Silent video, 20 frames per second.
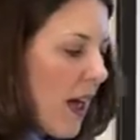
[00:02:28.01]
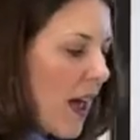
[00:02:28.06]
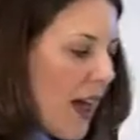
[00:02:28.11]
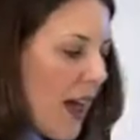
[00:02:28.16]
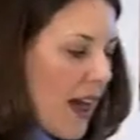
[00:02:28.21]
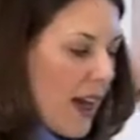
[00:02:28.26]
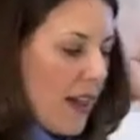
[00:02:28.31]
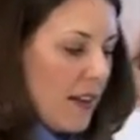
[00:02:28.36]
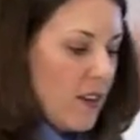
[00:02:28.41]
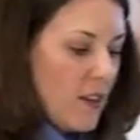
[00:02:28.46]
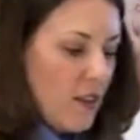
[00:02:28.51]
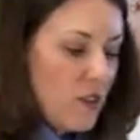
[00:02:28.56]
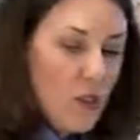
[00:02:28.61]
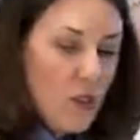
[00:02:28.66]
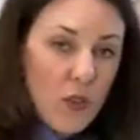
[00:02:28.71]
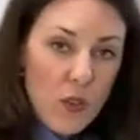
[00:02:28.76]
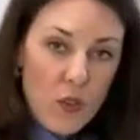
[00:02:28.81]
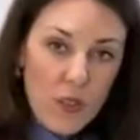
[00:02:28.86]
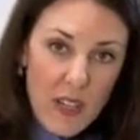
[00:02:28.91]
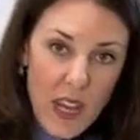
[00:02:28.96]
Add
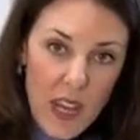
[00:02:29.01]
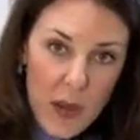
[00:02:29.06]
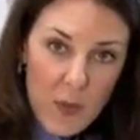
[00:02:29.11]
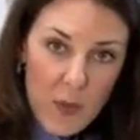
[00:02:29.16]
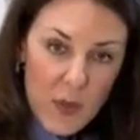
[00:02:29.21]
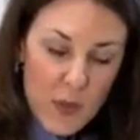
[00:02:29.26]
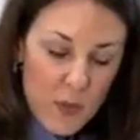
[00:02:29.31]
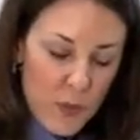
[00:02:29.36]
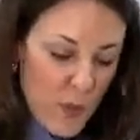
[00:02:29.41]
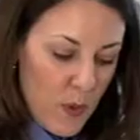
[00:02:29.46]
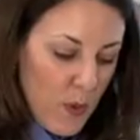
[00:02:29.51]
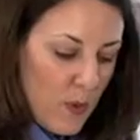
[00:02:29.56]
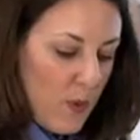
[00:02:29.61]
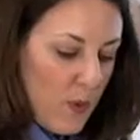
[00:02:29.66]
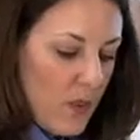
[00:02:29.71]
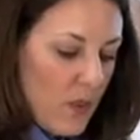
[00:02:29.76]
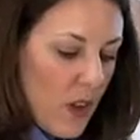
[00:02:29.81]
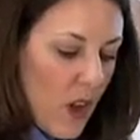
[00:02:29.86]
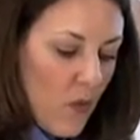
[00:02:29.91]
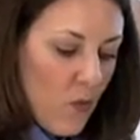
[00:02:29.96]
2
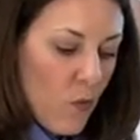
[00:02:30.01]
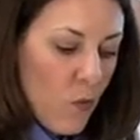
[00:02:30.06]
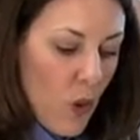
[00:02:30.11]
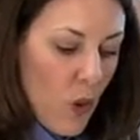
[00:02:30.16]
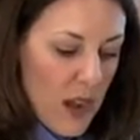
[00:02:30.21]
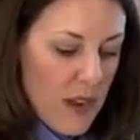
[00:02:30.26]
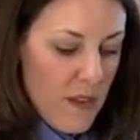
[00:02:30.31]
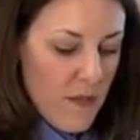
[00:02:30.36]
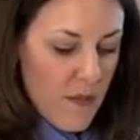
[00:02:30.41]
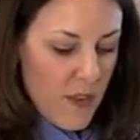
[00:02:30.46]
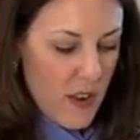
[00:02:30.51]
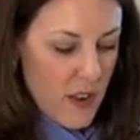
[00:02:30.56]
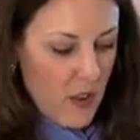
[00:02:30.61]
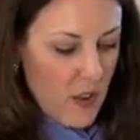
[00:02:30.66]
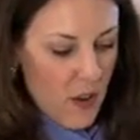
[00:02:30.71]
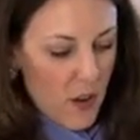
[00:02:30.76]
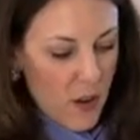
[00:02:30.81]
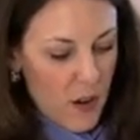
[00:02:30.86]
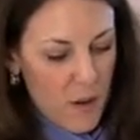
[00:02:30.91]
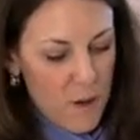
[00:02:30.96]
tablespoons of white
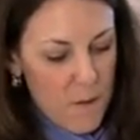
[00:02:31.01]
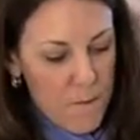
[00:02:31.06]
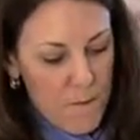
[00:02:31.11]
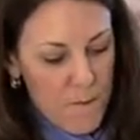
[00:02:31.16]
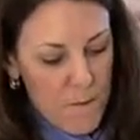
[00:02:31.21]
vinegar